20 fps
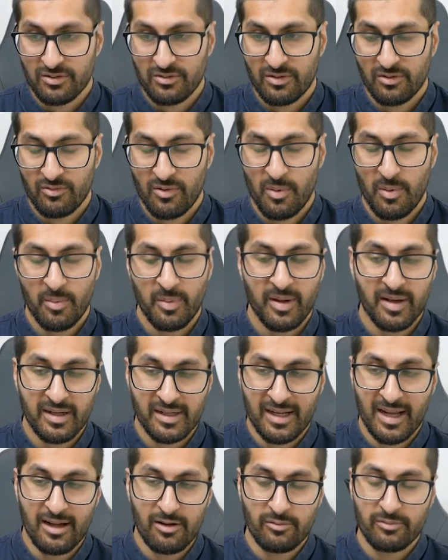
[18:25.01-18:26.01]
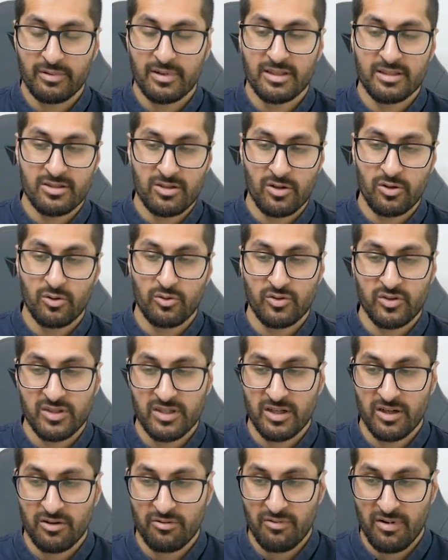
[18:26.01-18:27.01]
Remember, account in Zoho
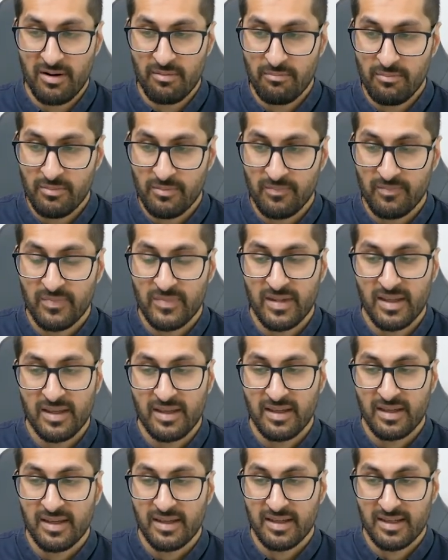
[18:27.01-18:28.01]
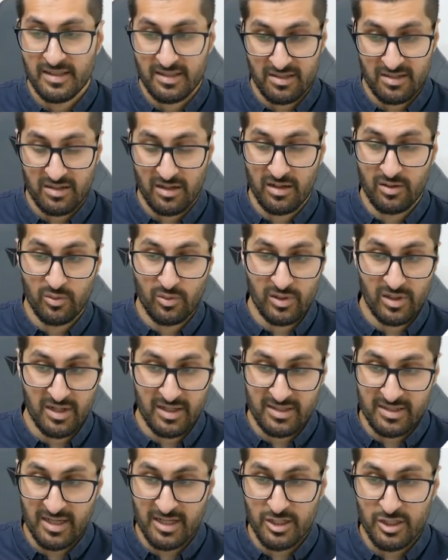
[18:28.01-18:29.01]
CRM is
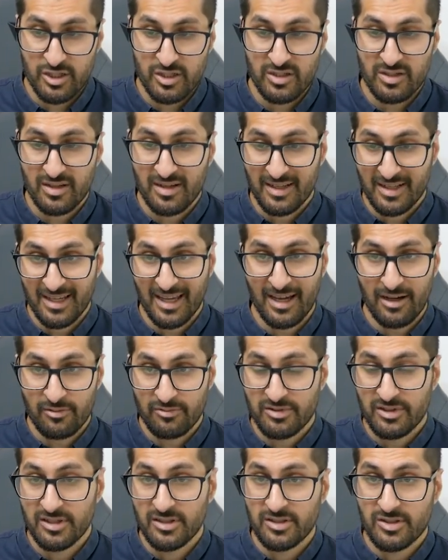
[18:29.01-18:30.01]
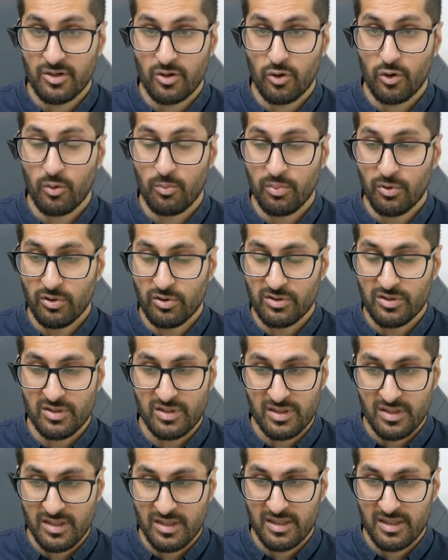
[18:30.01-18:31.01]
organization, account in Zoho Books